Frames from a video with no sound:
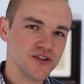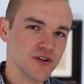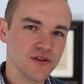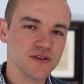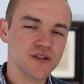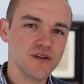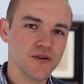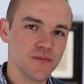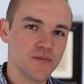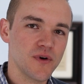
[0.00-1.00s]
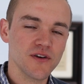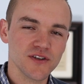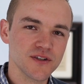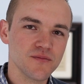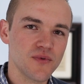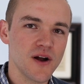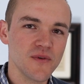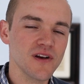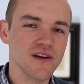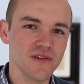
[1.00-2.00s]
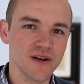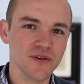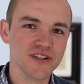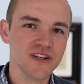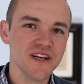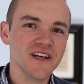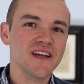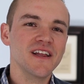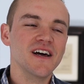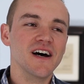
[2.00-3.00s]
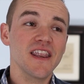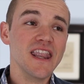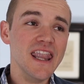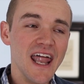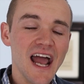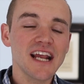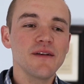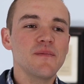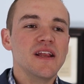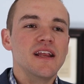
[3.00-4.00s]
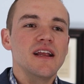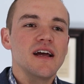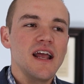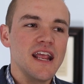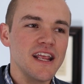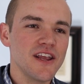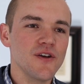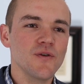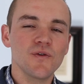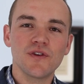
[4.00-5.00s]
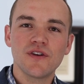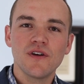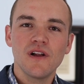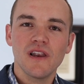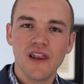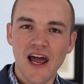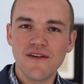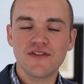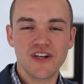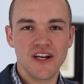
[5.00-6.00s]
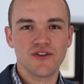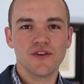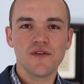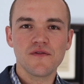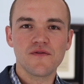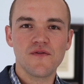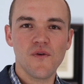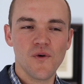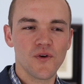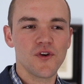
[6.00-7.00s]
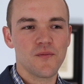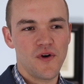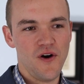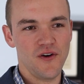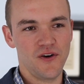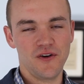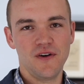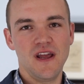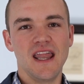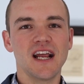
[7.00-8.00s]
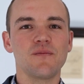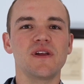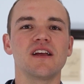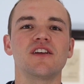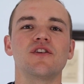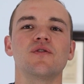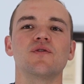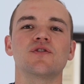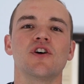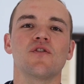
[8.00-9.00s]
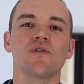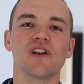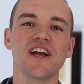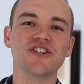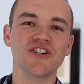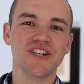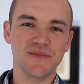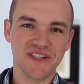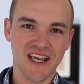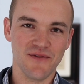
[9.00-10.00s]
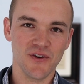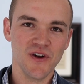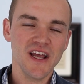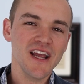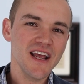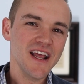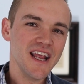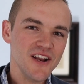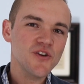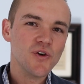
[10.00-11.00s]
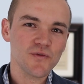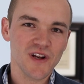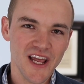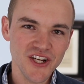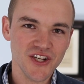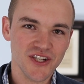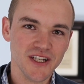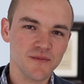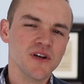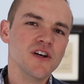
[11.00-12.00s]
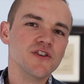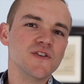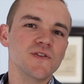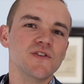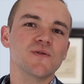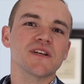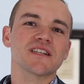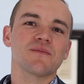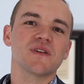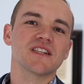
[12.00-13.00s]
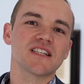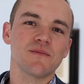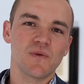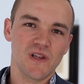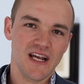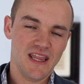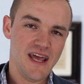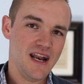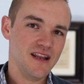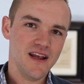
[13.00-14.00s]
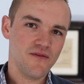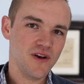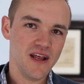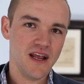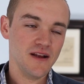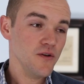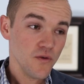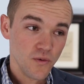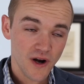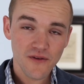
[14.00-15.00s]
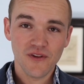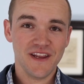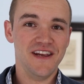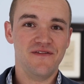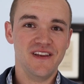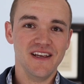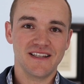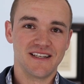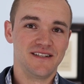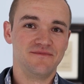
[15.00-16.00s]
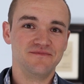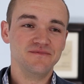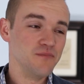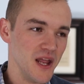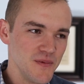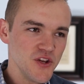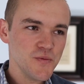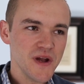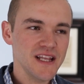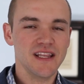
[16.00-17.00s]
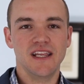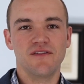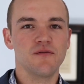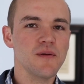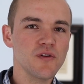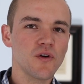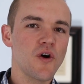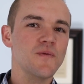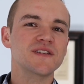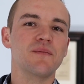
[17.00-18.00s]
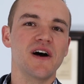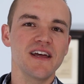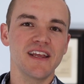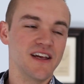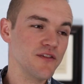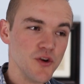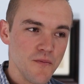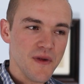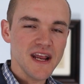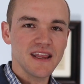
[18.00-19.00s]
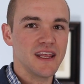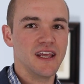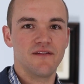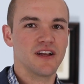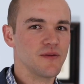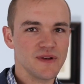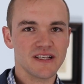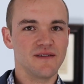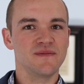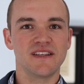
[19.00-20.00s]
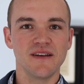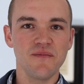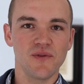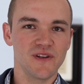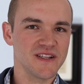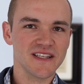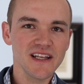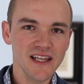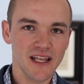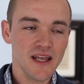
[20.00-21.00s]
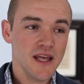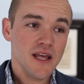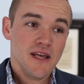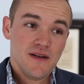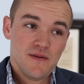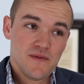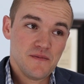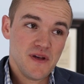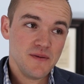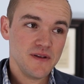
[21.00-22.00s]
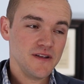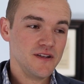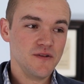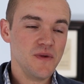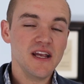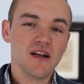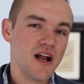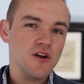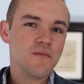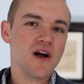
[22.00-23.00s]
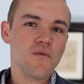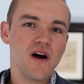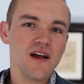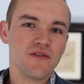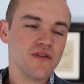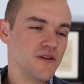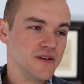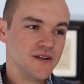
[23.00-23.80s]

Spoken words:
is your partner's primary love language, that can be a huge life changer for your partner. That could be a huge relationship saver in your relationship, just doing something simple like that every day, whatever the gift is. Maybe you make the gift. Maybe you don't always buy the gift. You make the gift. It could be something simple and silly. Maybe you make it. I know my wife,